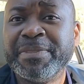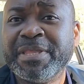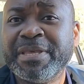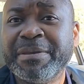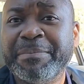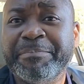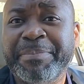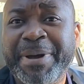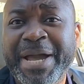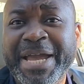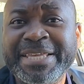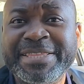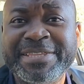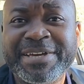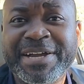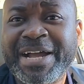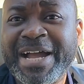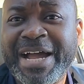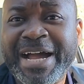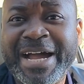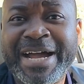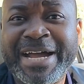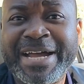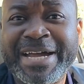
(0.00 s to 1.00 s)
Buying a
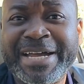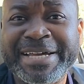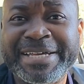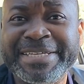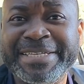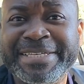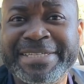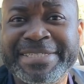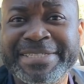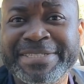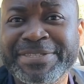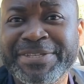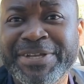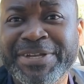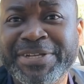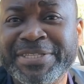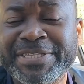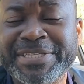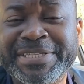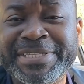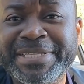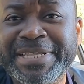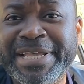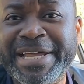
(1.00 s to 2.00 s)
car is not
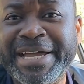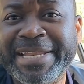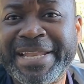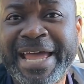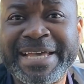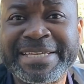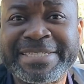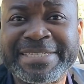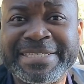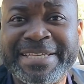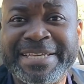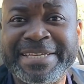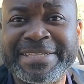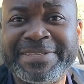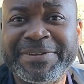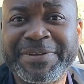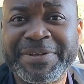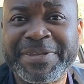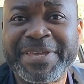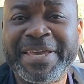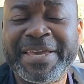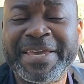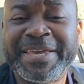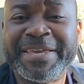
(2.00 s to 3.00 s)
an asset.
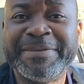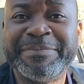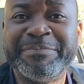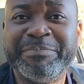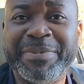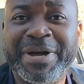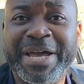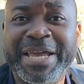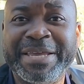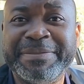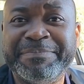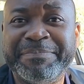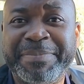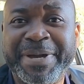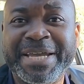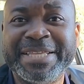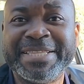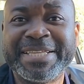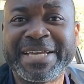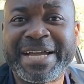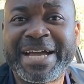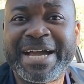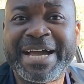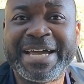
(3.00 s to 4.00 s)
Okay. Buying a
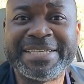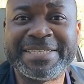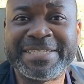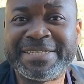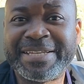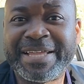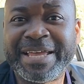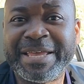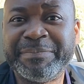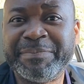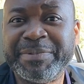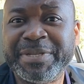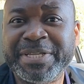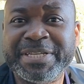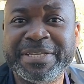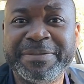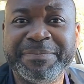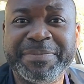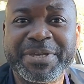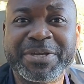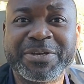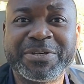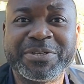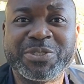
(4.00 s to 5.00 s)
car is a liability,
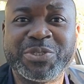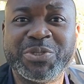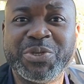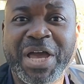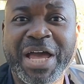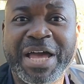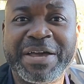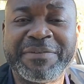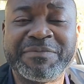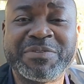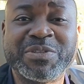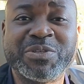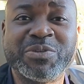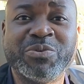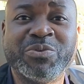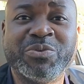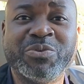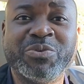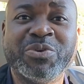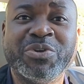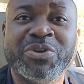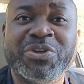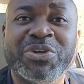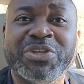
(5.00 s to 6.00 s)
because you have to
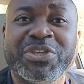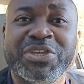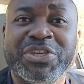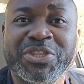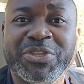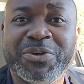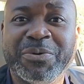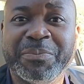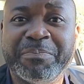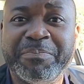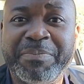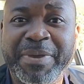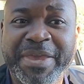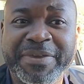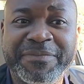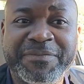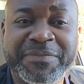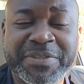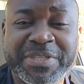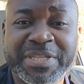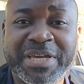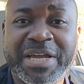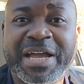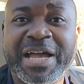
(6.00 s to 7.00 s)
pay for
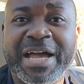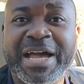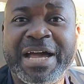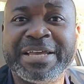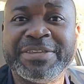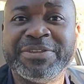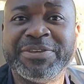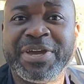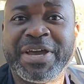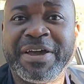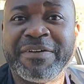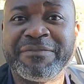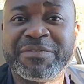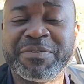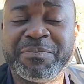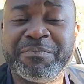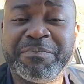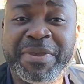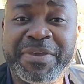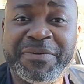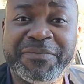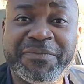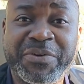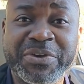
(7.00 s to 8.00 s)
the car, you have to
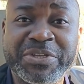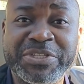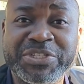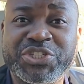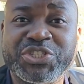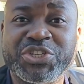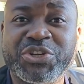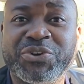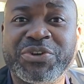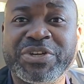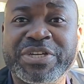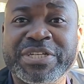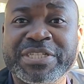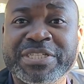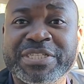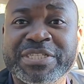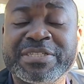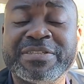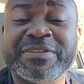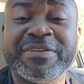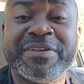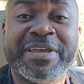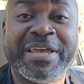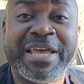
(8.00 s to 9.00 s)
pay for insurance.